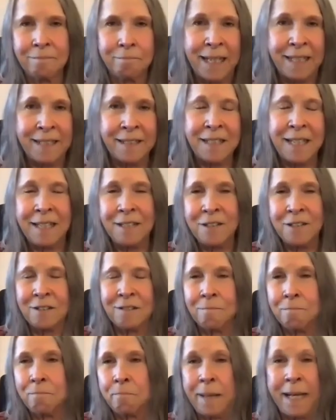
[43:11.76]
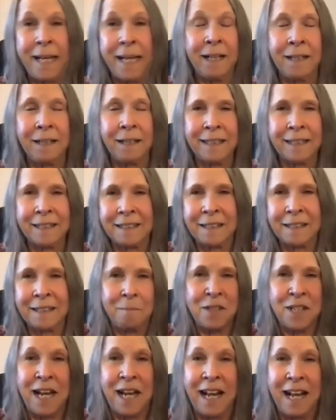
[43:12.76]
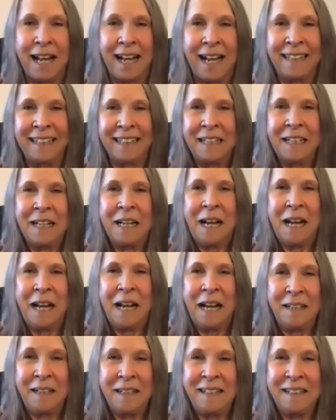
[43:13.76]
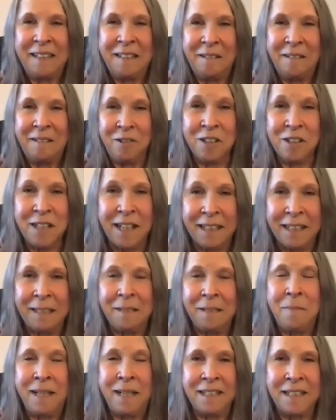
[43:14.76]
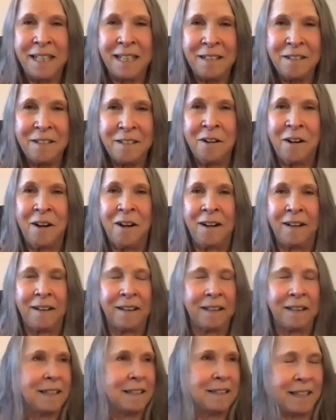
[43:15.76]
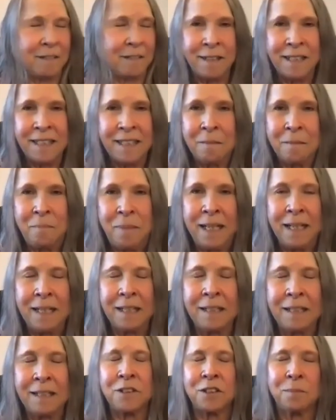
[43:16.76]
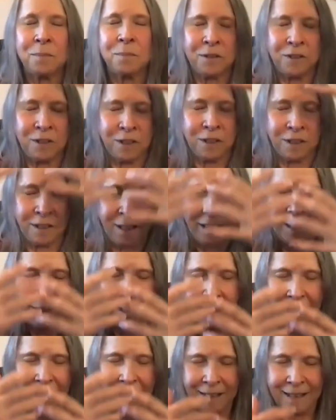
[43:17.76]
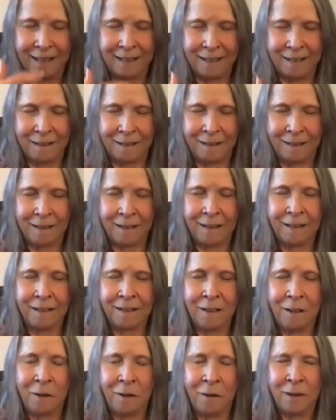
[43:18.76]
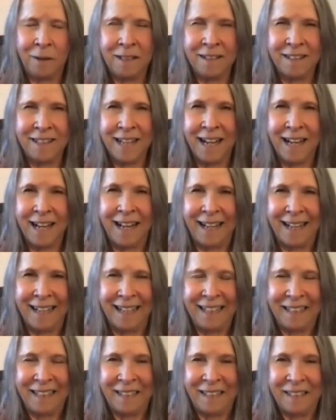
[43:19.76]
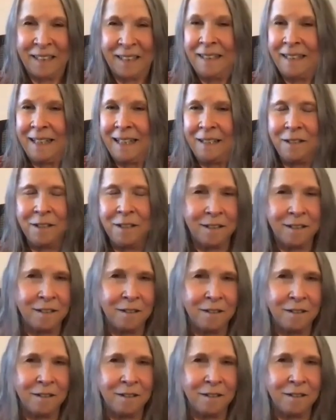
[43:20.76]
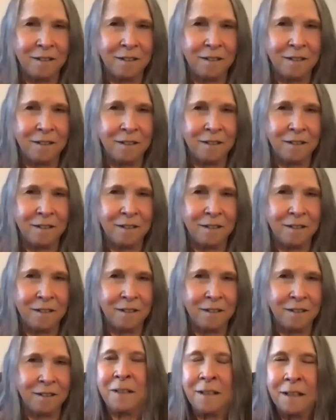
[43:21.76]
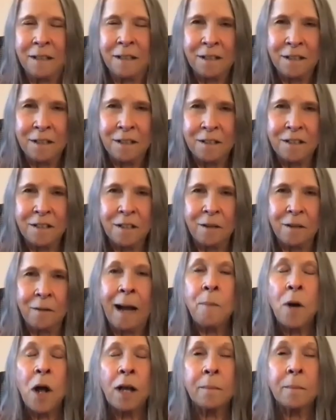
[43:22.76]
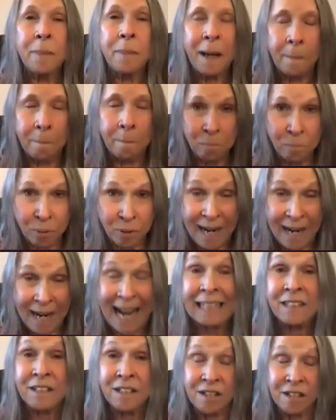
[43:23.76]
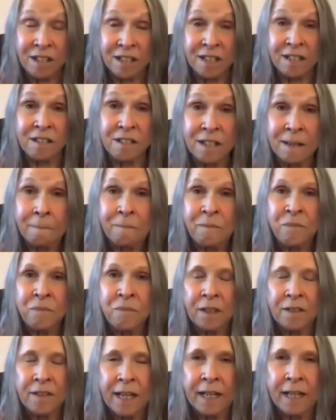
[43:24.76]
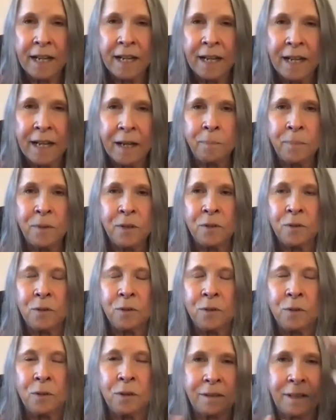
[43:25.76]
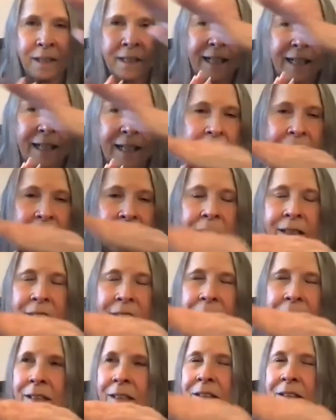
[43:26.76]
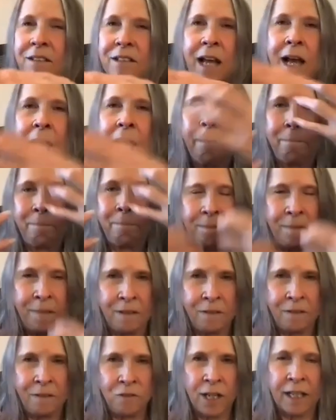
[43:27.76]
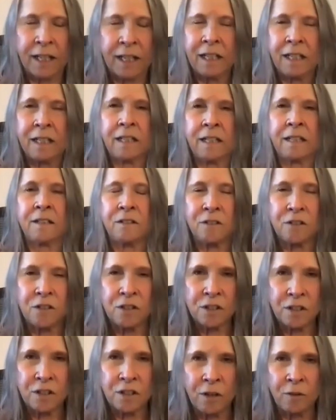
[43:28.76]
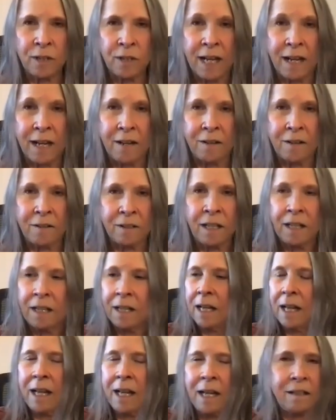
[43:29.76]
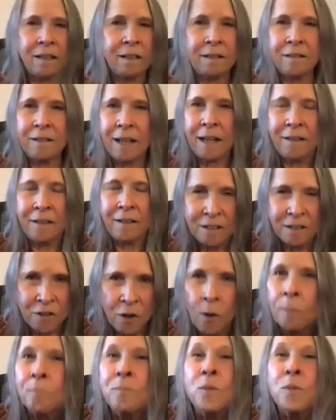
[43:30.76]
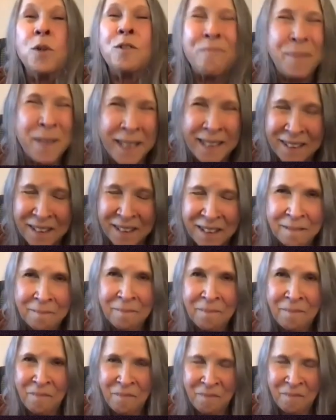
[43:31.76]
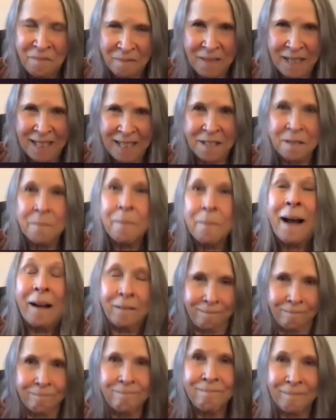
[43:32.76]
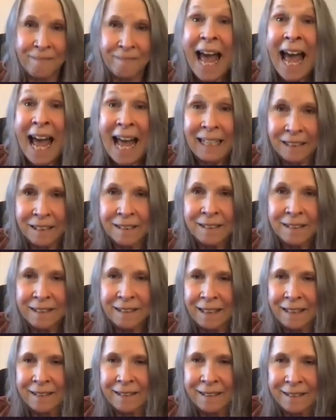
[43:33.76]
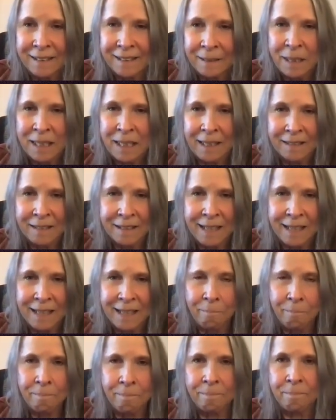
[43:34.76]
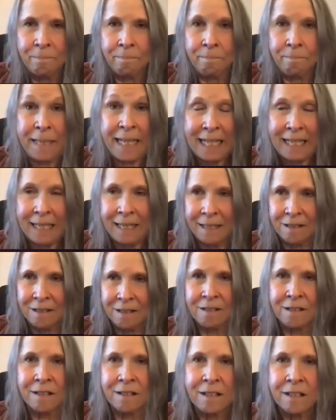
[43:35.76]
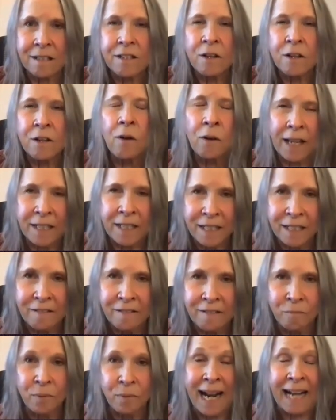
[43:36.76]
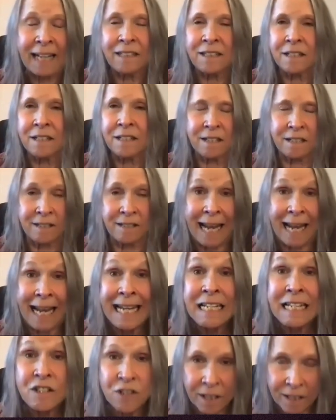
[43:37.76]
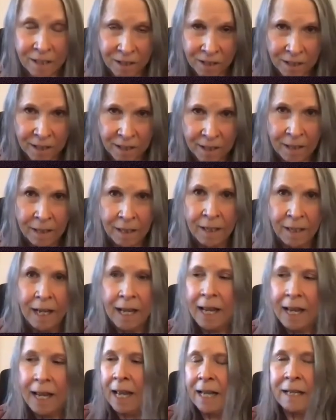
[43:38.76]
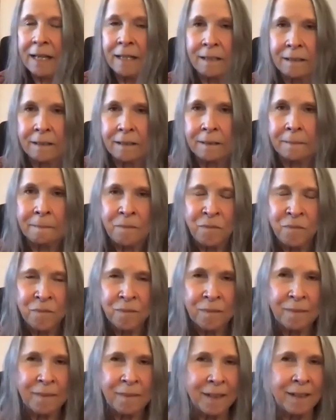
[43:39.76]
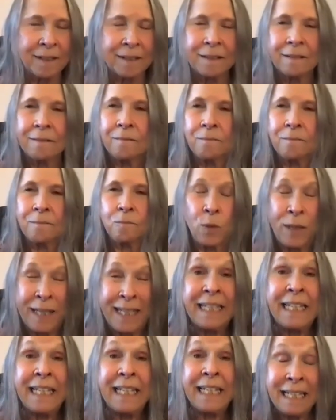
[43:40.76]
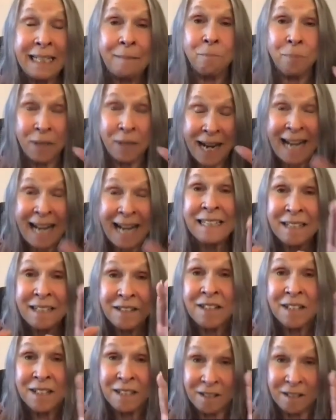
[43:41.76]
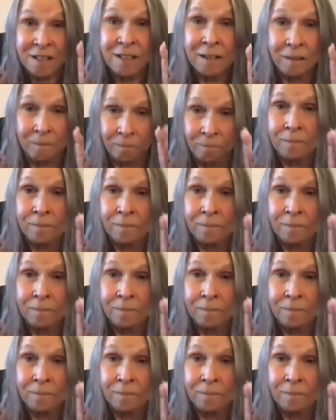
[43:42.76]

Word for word: meditation bell that comes on and you know just like in a meditation hall they ring the bell and you're supposed to kind of go inside you can do that on your own so i'm all about practices that help you kind of like stop check in slow down and and this whole movement is about that i mean it's not me. It's the, the whole idea of practice is ancient. And we need practices